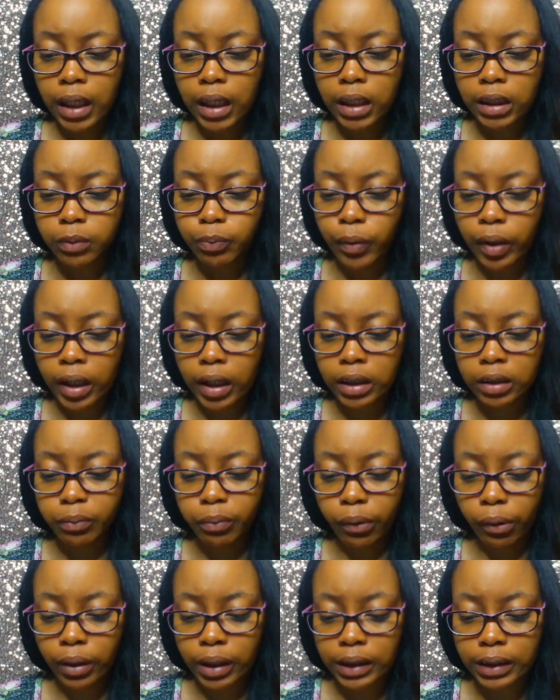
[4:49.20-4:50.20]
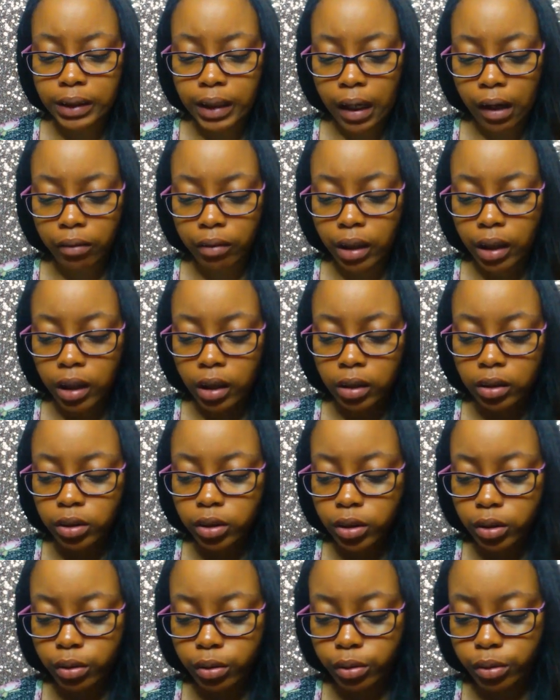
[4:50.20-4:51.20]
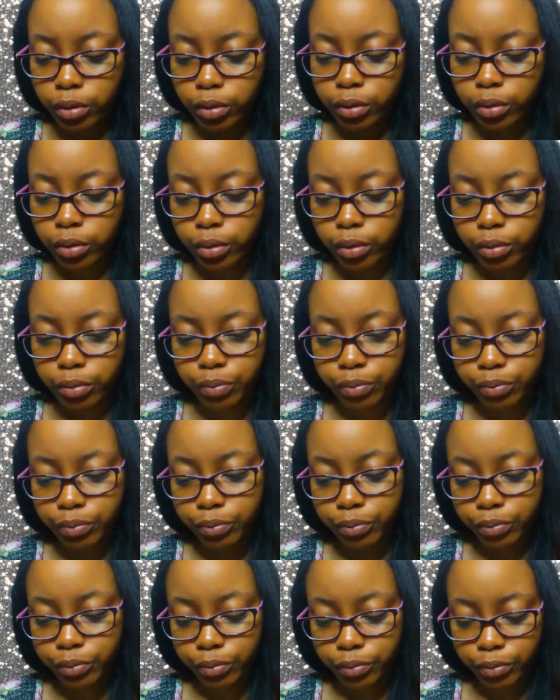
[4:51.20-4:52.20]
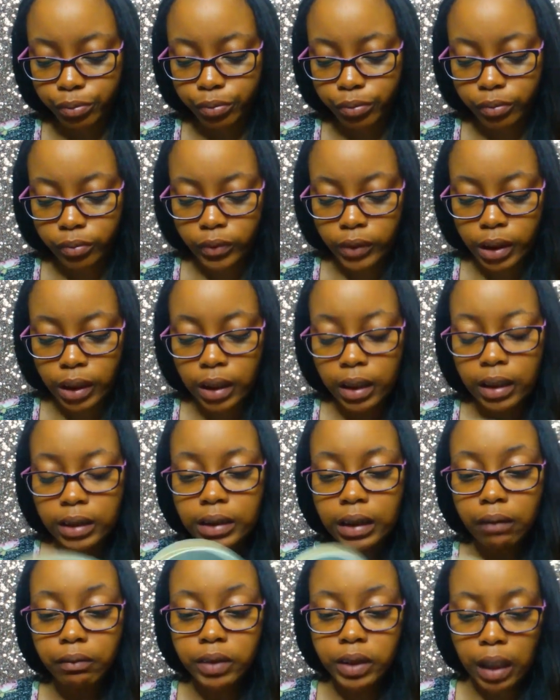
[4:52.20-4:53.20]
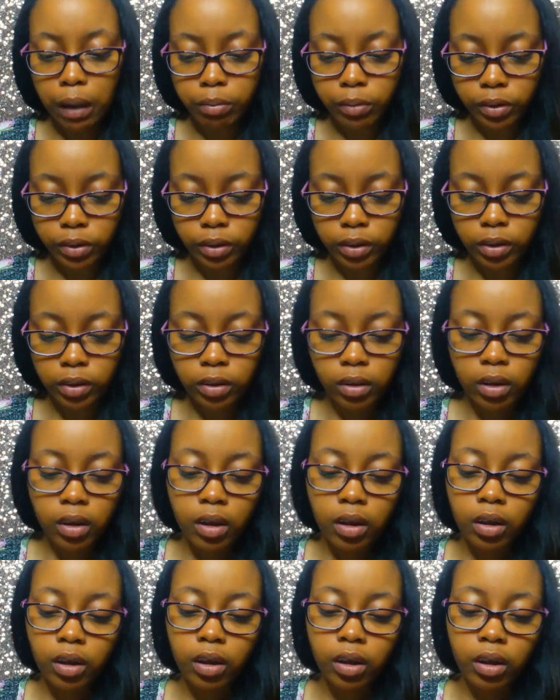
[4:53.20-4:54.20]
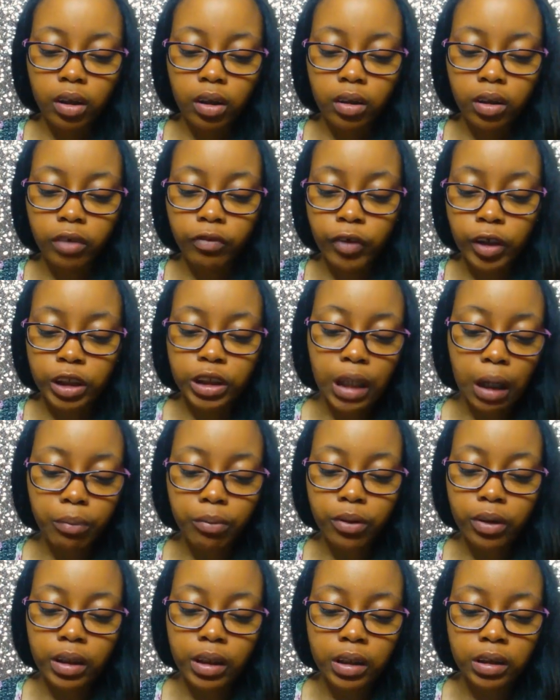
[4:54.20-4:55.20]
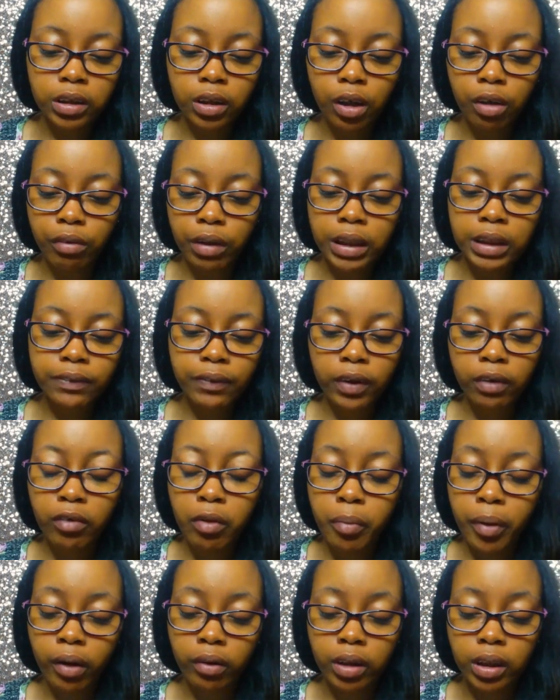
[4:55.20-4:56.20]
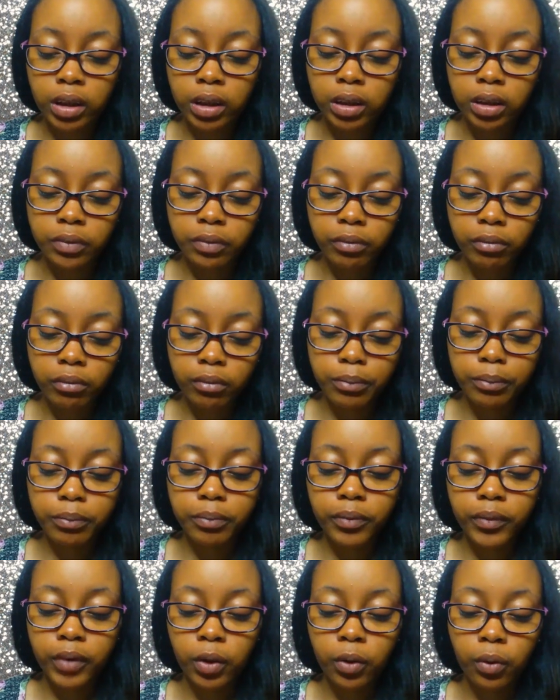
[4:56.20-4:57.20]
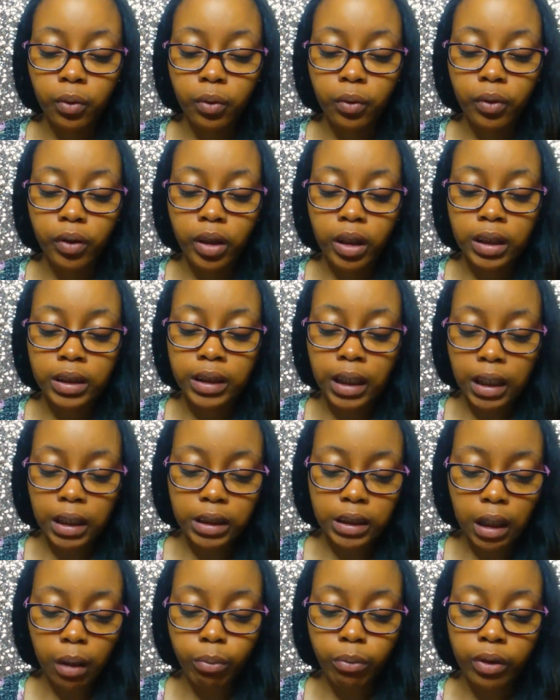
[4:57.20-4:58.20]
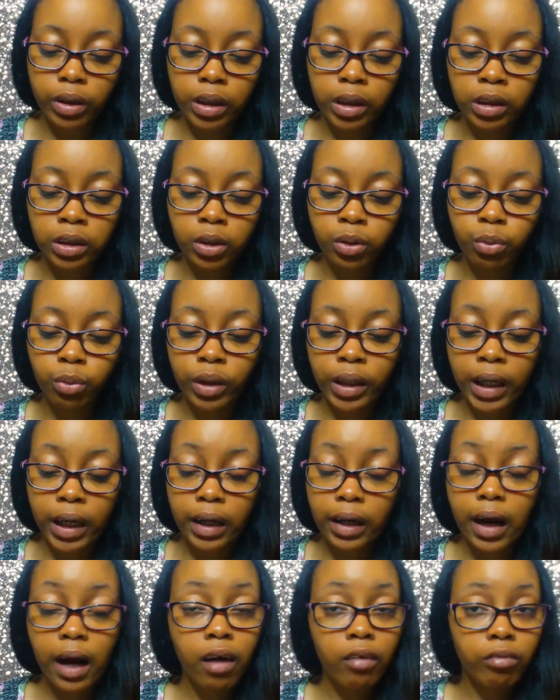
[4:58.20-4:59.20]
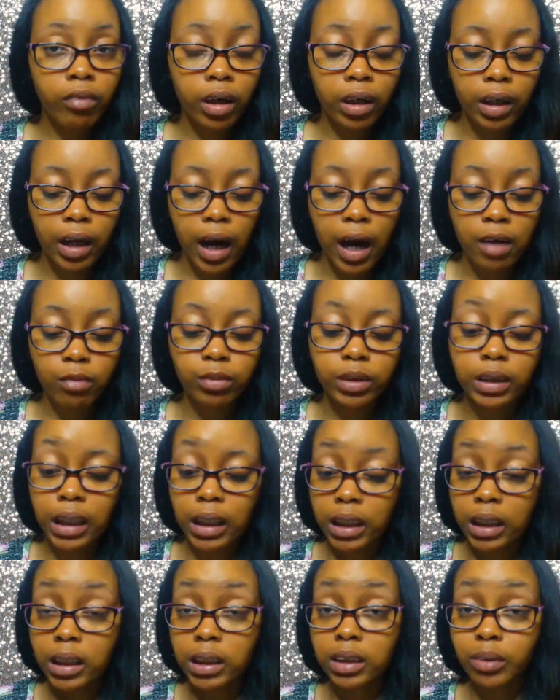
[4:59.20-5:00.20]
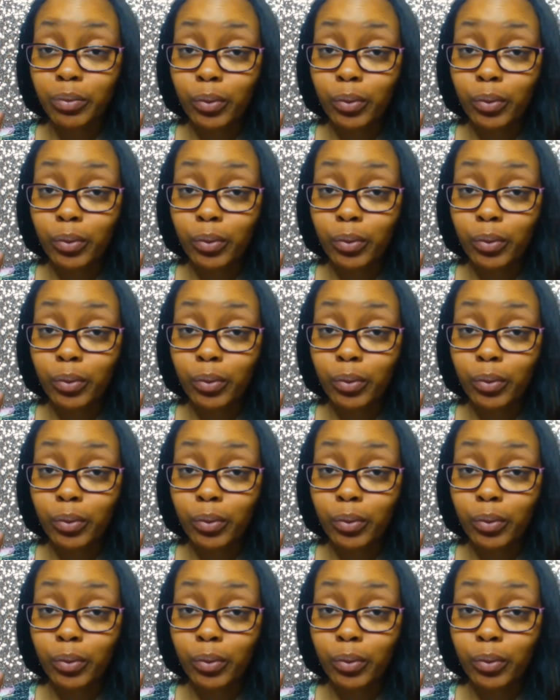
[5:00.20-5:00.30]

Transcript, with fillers: this book is broken down into seven chapters. The first chapter is Grace for the Rebellious. The second chapter is You Can't Outrun God, which I think is